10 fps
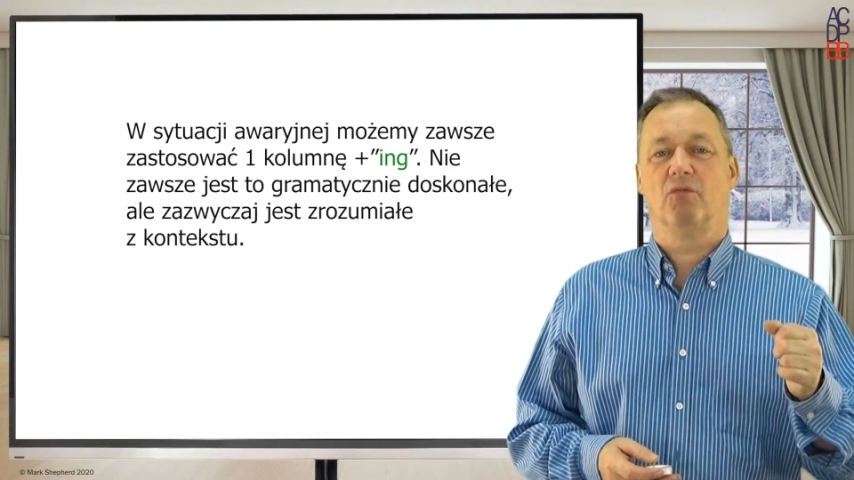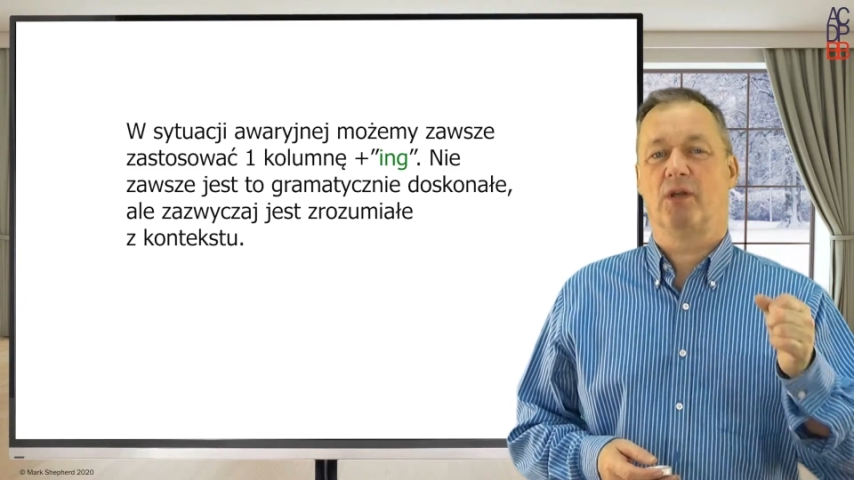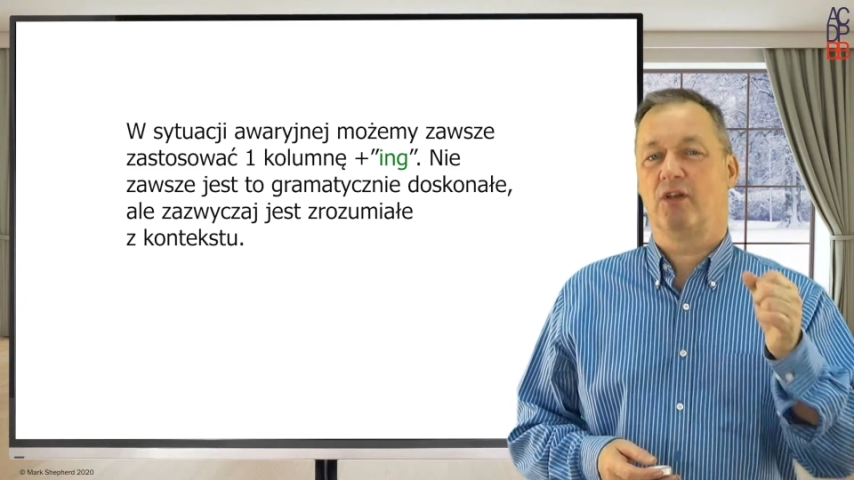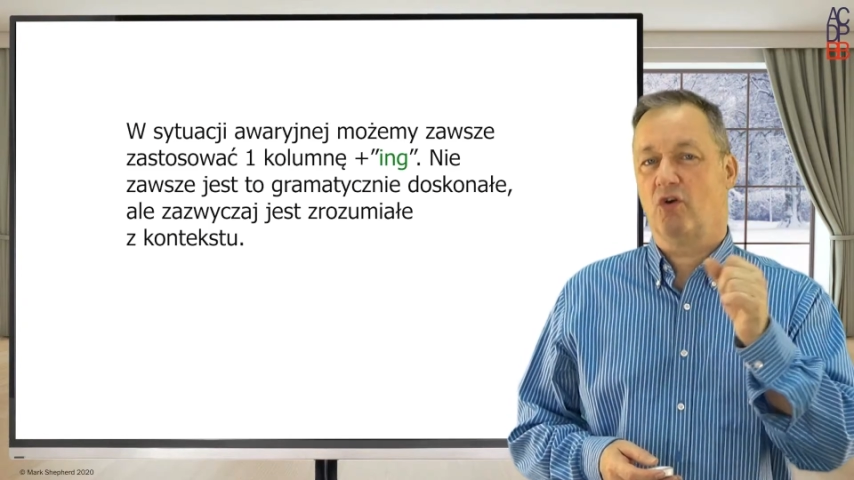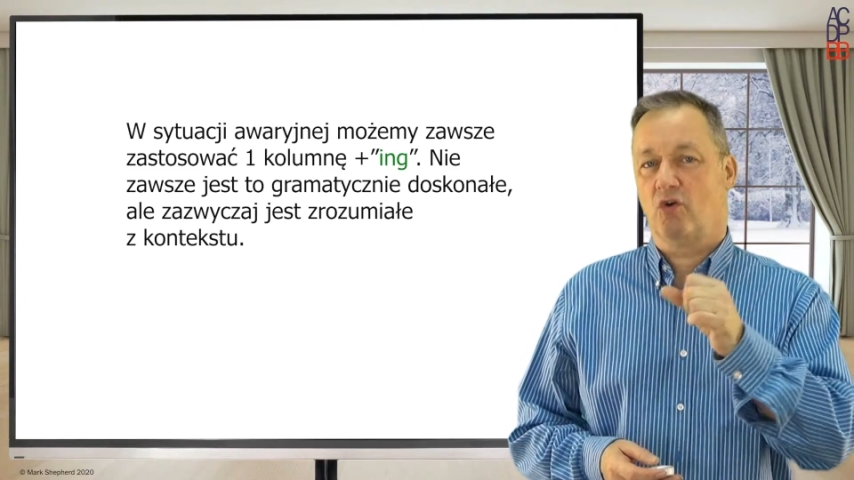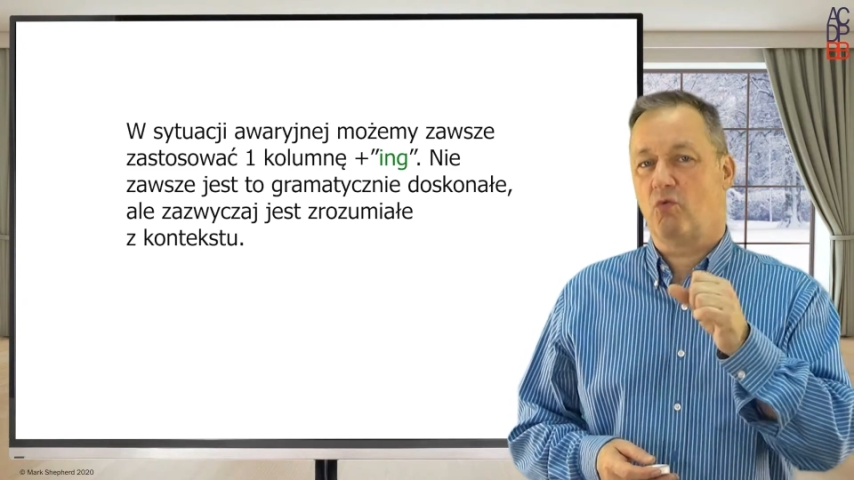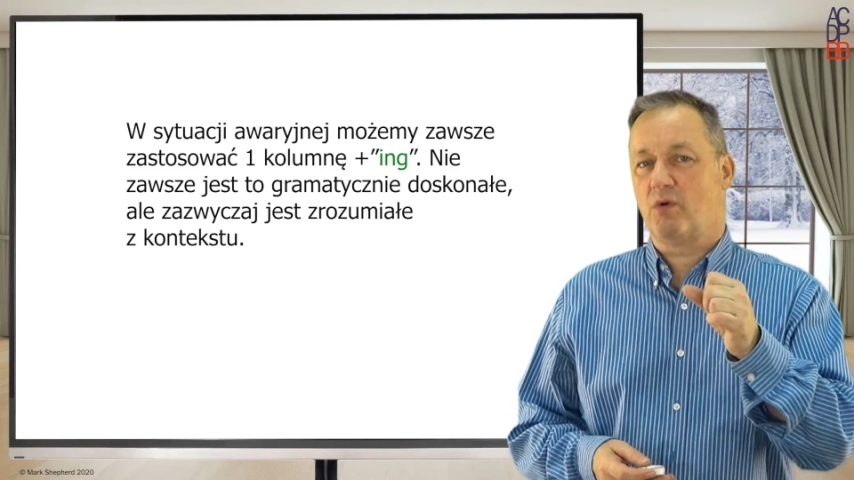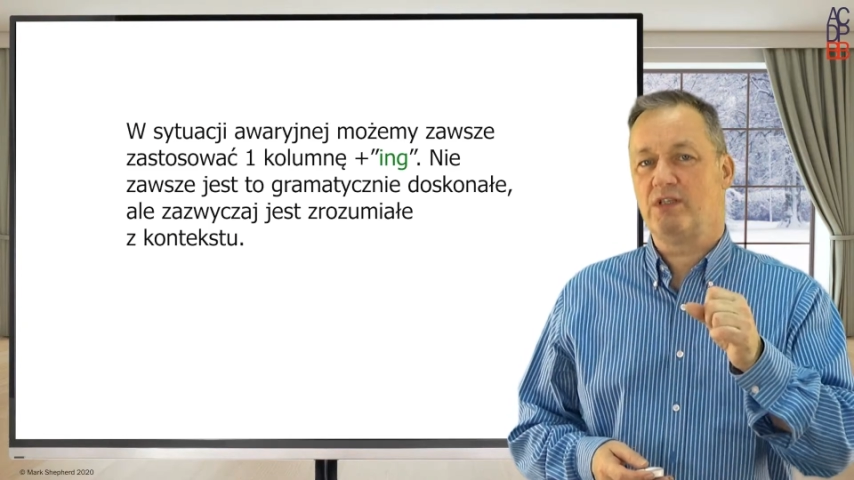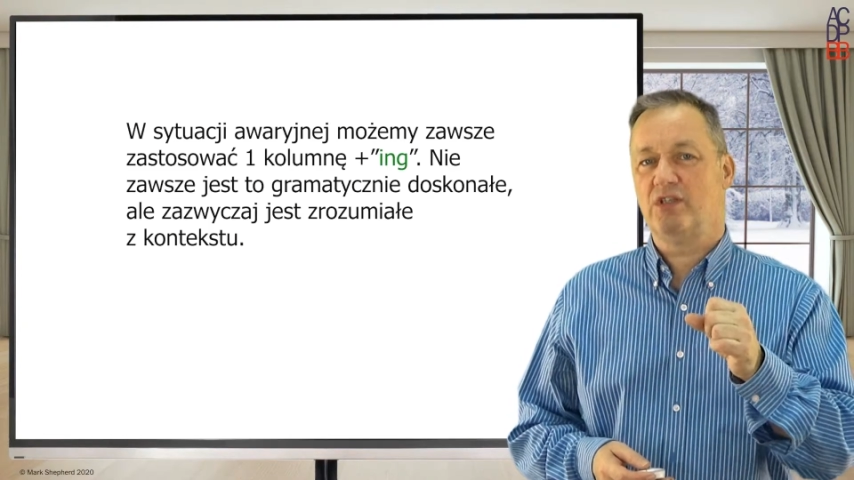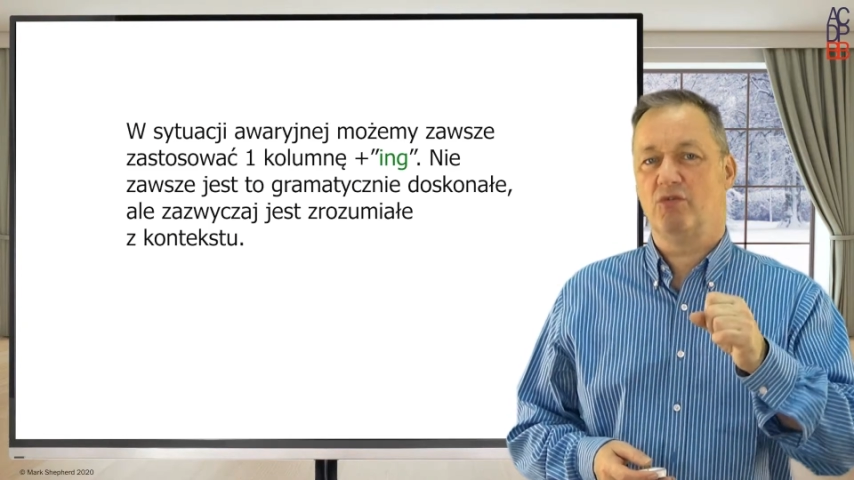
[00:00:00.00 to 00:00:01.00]
we can
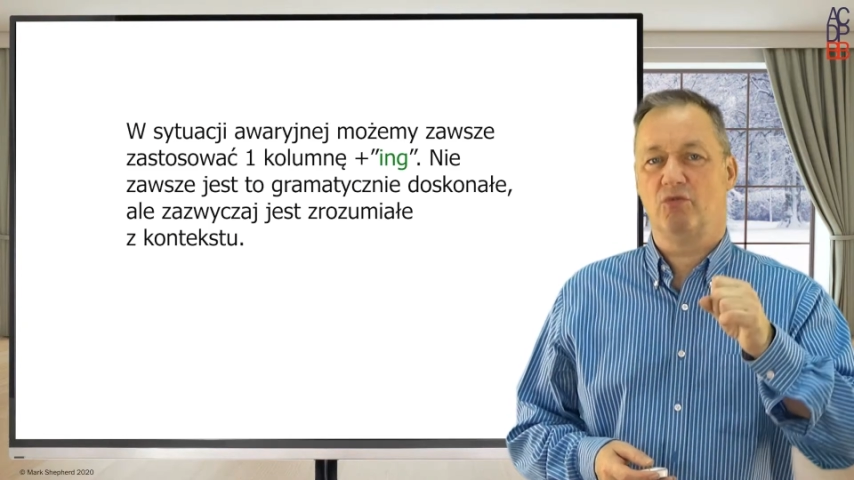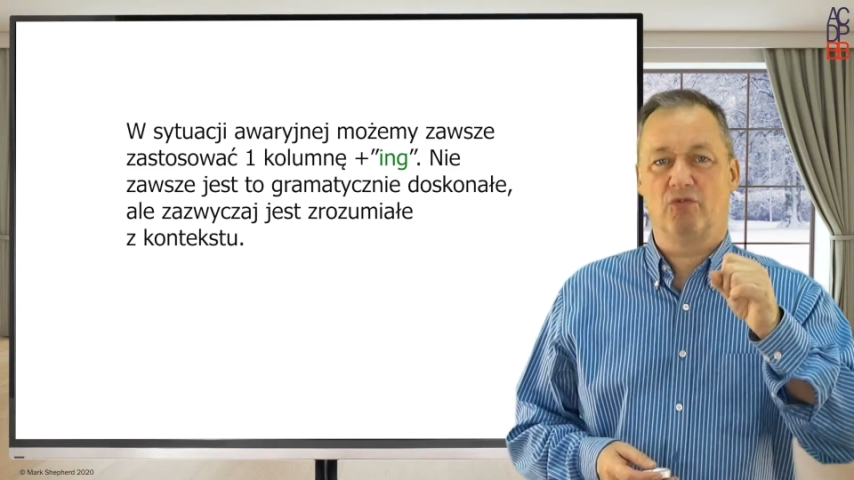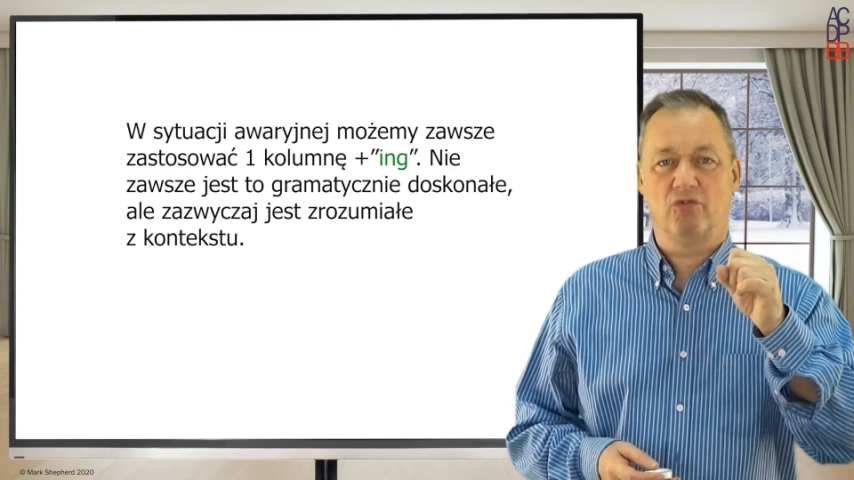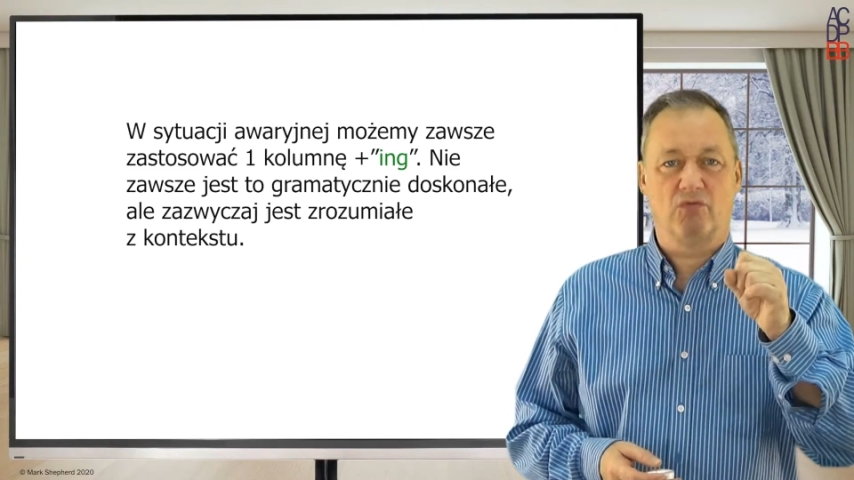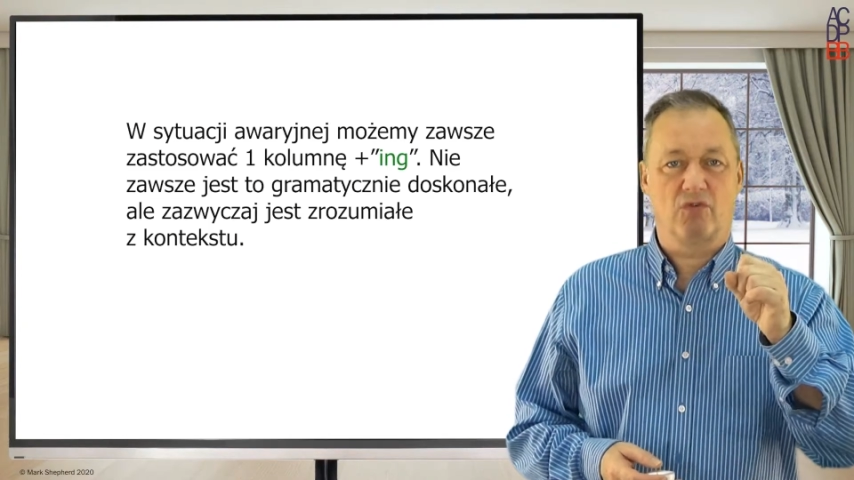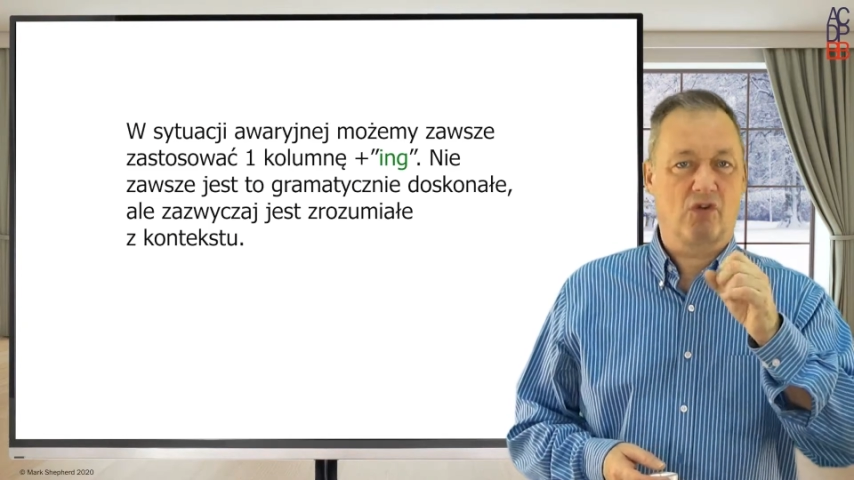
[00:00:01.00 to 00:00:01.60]
always use